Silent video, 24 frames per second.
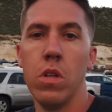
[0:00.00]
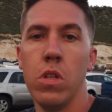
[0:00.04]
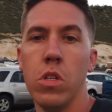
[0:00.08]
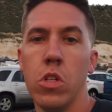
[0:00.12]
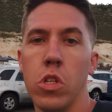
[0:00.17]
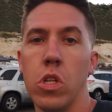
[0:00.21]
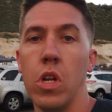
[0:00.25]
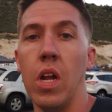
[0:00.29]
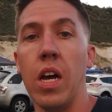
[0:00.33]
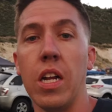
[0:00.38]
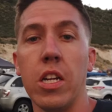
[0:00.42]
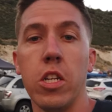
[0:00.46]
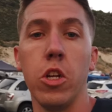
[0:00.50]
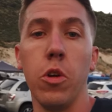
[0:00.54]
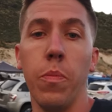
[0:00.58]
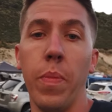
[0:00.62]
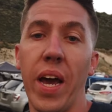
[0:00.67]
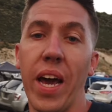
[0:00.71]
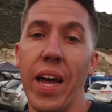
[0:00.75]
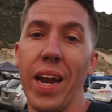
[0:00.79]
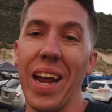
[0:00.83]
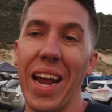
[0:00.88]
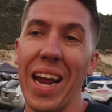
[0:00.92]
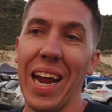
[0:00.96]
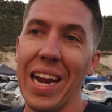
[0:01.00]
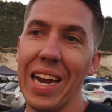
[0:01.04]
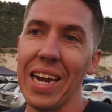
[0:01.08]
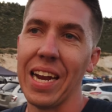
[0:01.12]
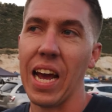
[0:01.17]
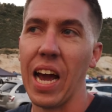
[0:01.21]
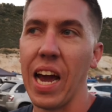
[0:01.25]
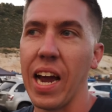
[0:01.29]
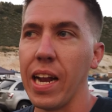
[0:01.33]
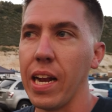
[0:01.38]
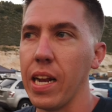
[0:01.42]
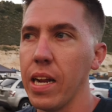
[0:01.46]
That's not too bad.
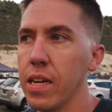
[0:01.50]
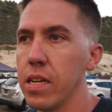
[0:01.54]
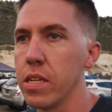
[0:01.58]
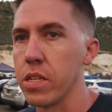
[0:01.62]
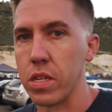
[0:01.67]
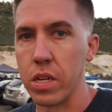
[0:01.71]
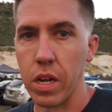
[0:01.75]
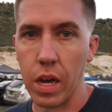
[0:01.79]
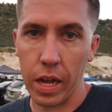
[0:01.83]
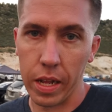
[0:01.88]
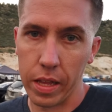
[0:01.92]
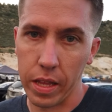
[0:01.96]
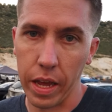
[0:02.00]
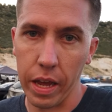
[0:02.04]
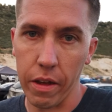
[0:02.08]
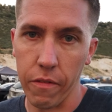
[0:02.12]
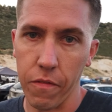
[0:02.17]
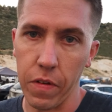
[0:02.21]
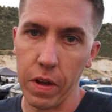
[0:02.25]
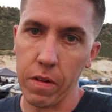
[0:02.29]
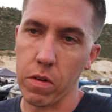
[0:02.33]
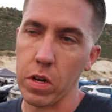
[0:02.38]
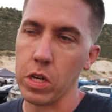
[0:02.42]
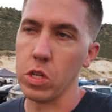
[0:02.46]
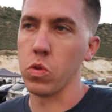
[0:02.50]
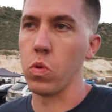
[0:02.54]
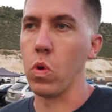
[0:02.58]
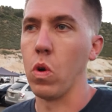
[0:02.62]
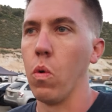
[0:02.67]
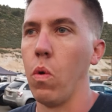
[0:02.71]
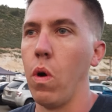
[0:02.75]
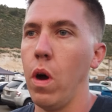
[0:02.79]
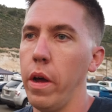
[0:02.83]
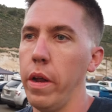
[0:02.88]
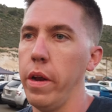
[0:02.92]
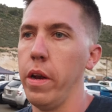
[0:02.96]
890s, not the 850s
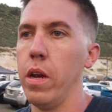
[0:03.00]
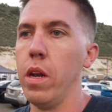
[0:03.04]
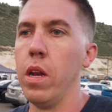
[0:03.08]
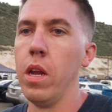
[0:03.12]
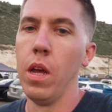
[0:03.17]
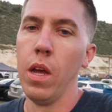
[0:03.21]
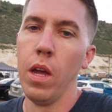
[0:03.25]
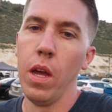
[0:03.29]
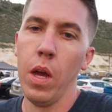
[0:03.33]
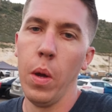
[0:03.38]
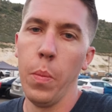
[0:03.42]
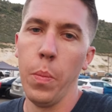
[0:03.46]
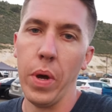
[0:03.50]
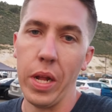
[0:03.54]
we're wanting,